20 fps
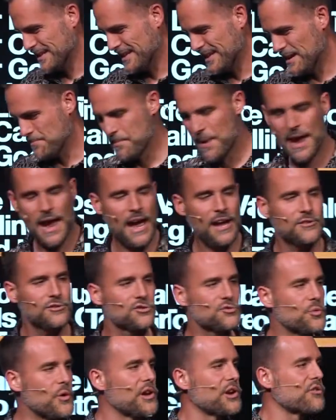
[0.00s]
And man, I
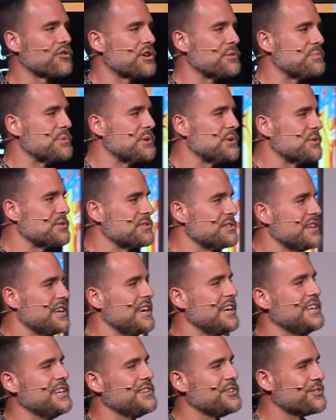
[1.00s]
just want to rebuke
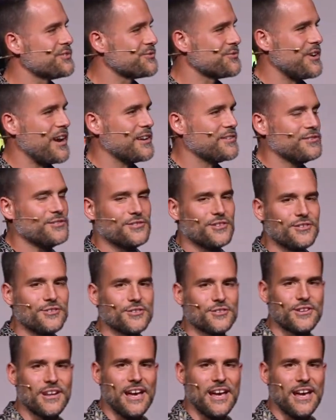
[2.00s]
any distractions in your